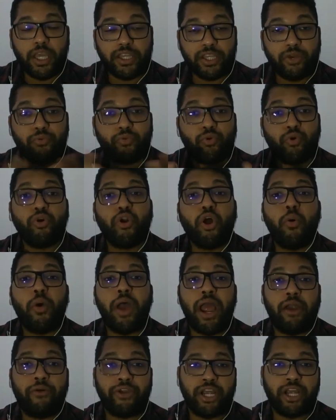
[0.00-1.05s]
rural
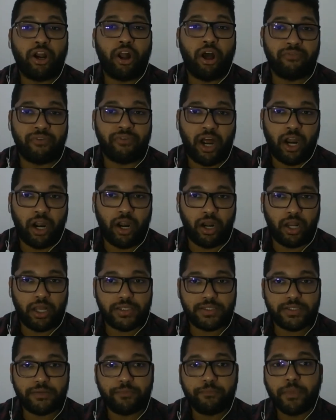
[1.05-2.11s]
area of Ireland.